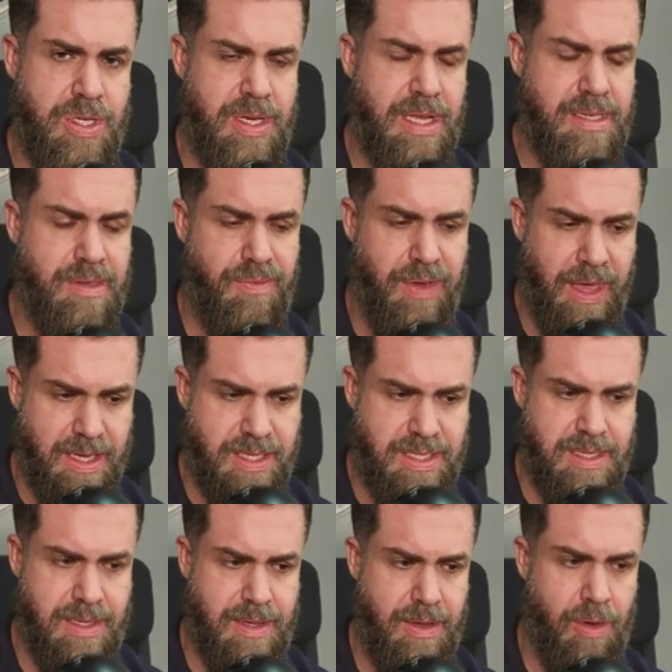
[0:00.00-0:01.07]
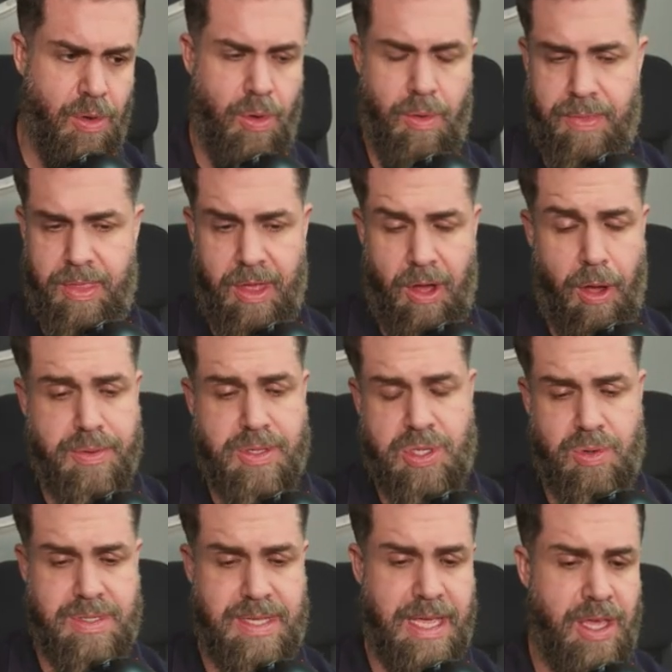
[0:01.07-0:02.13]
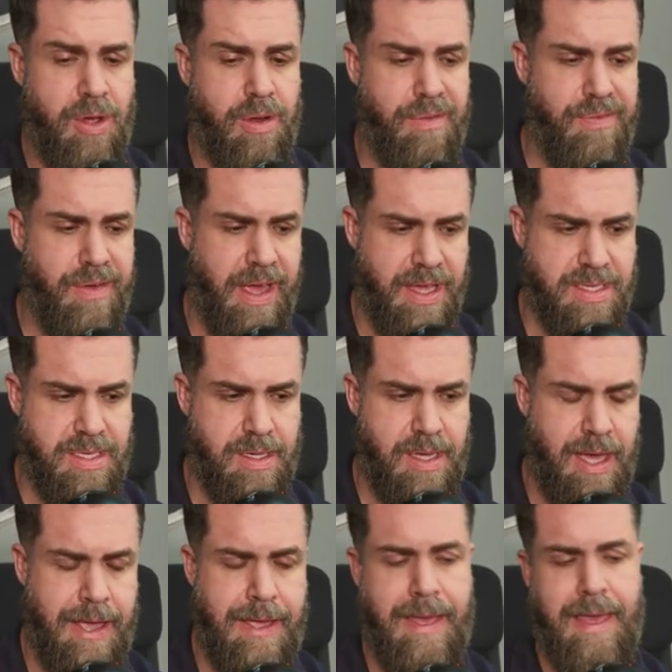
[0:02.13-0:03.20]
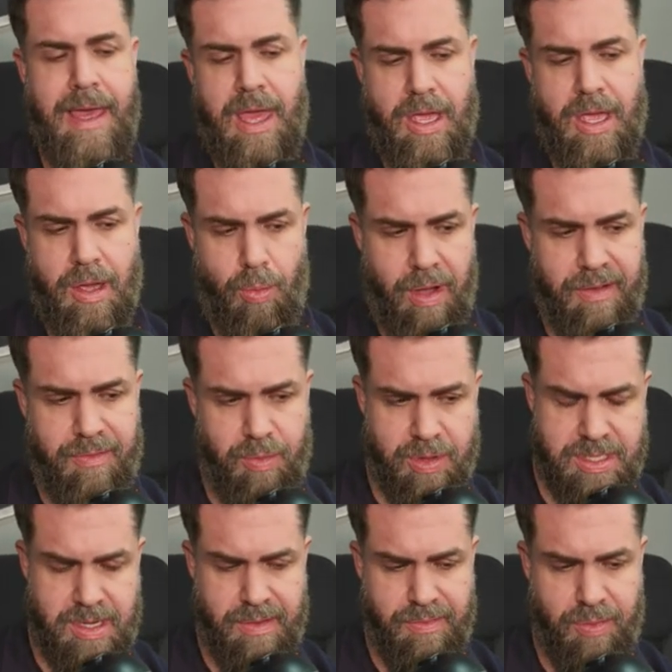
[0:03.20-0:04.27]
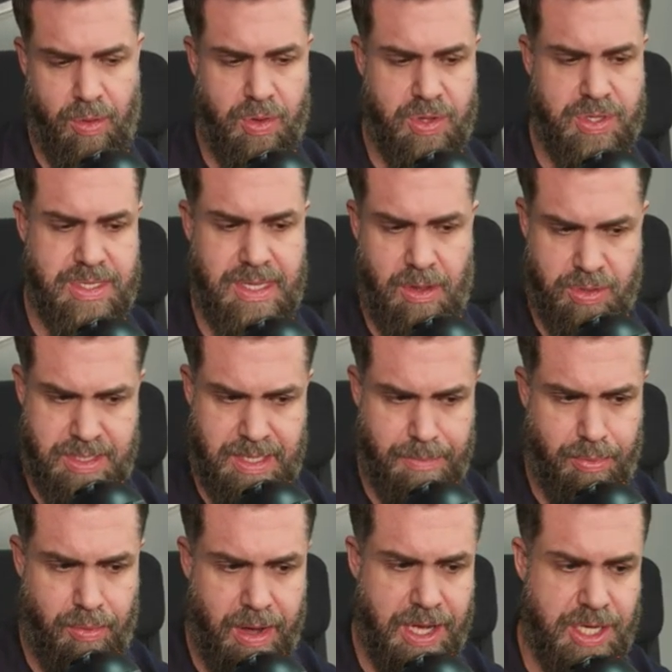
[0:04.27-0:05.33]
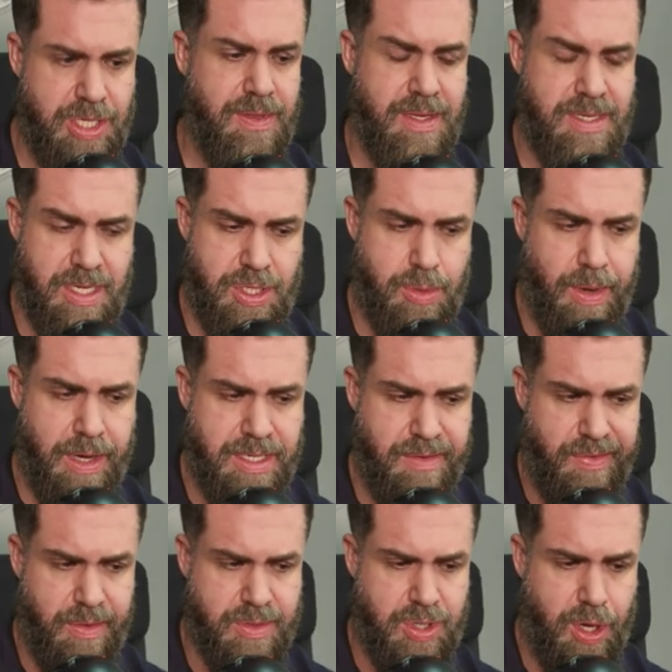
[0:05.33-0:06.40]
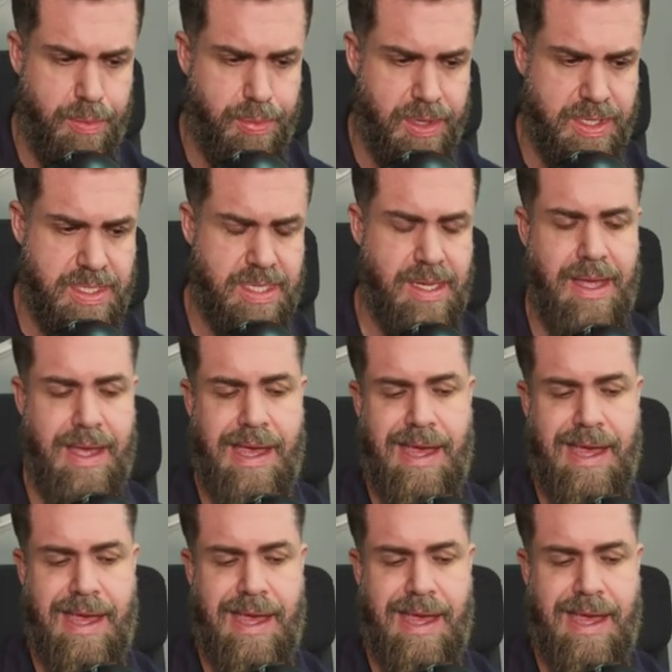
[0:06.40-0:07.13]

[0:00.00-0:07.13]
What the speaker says: you need to fix, or the obstacles that you're going to face, okay. Your wife wants a divorce or separation. The situation feels hopeless.